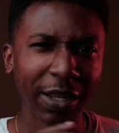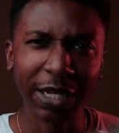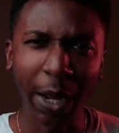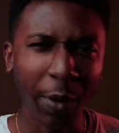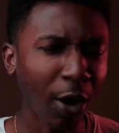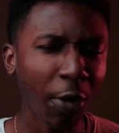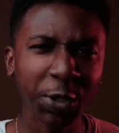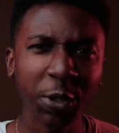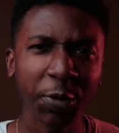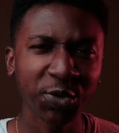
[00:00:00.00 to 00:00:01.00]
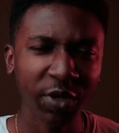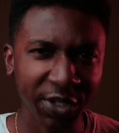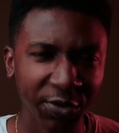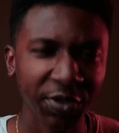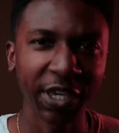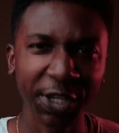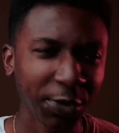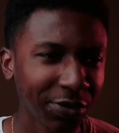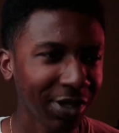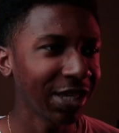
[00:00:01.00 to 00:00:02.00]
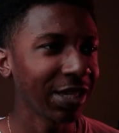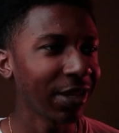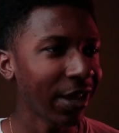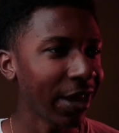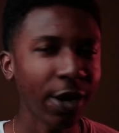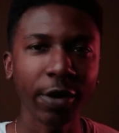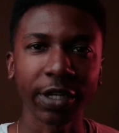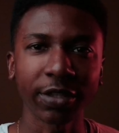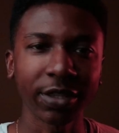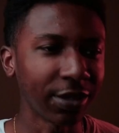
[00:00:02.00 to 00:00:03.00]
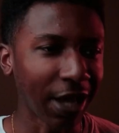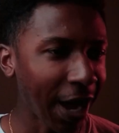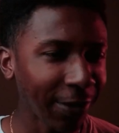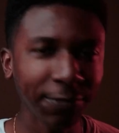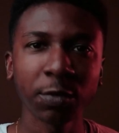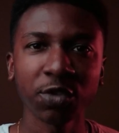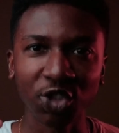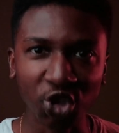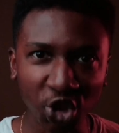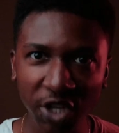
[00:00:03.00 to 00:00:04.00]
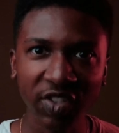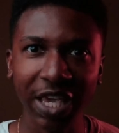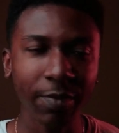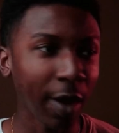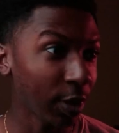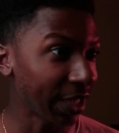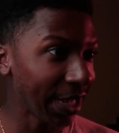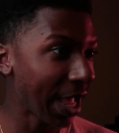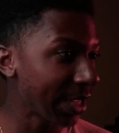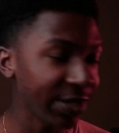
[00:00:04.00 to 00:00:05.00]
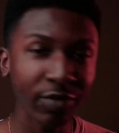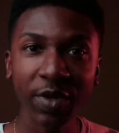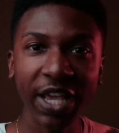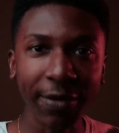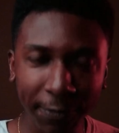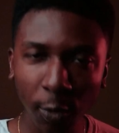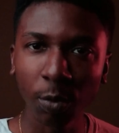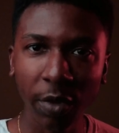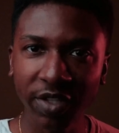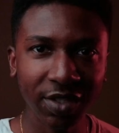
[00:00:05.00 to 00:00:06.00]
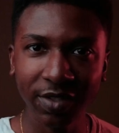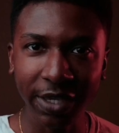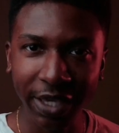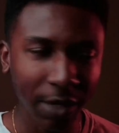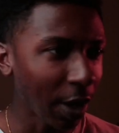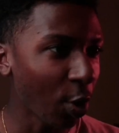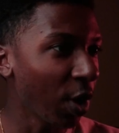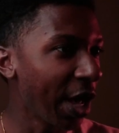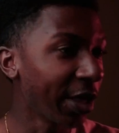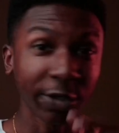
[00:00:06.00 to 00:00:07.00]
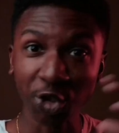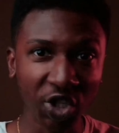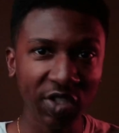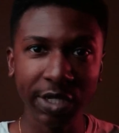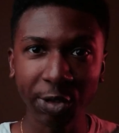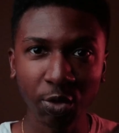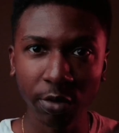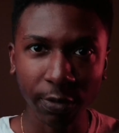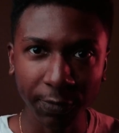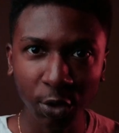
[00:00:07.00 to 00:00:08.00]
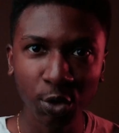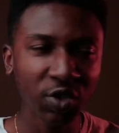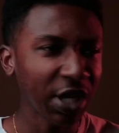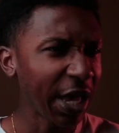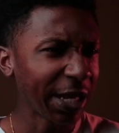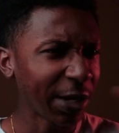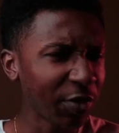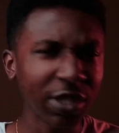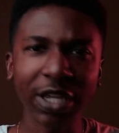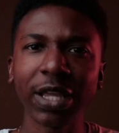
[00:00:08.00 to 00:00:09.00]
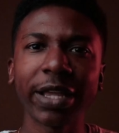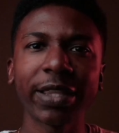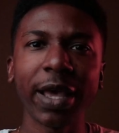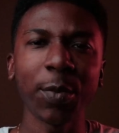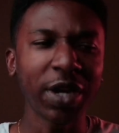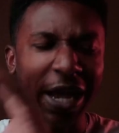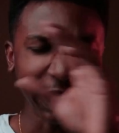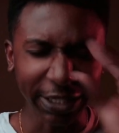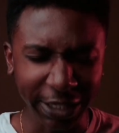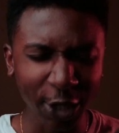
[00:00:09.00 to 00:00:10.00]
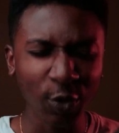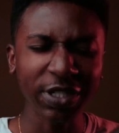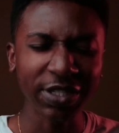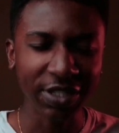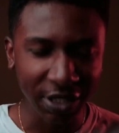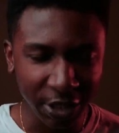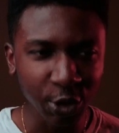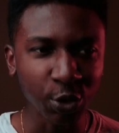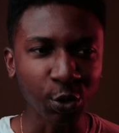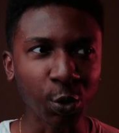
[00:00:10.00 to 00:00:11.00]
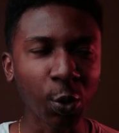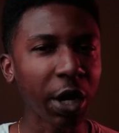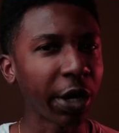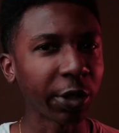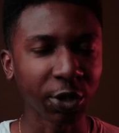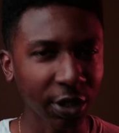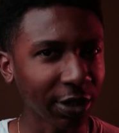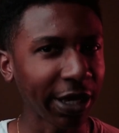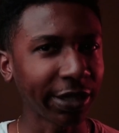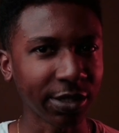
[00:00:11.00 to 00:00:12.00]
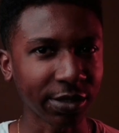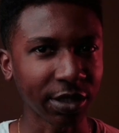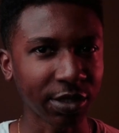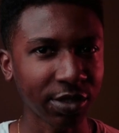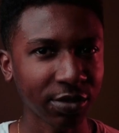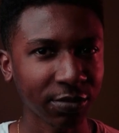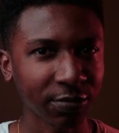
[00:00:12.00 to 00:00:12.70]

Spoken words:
Now, I already know what you guys are thinking. You're thinking, Eric, iPhones just came out. Like, it hasn't even been a full month since they came out. They're just now doing reviews and everything like that. But I guarantee you're gonna like these leaks.